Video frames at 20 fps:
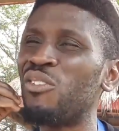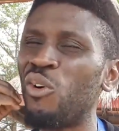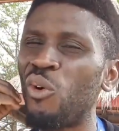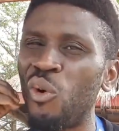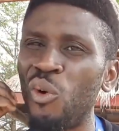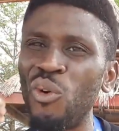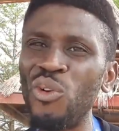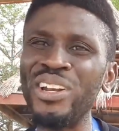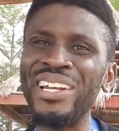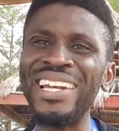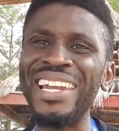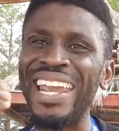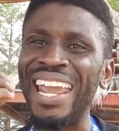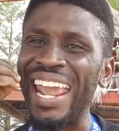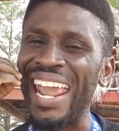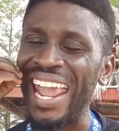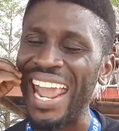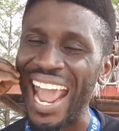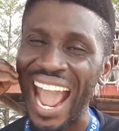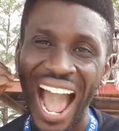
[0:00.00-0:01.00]
only
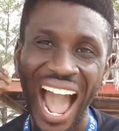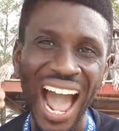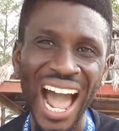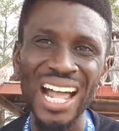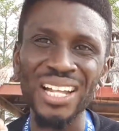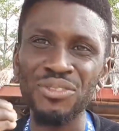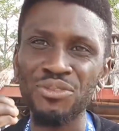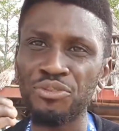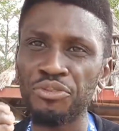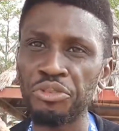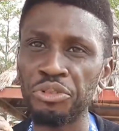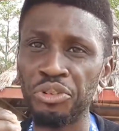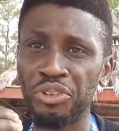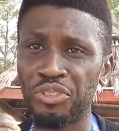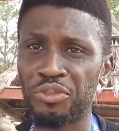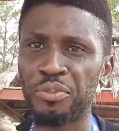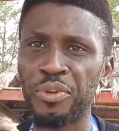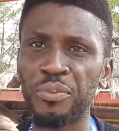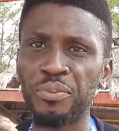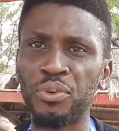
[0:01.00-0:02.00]
a handful
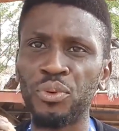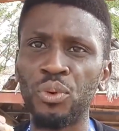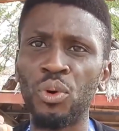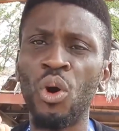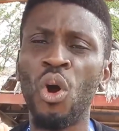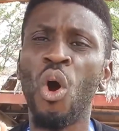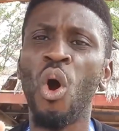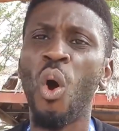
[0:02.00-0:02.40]
of people,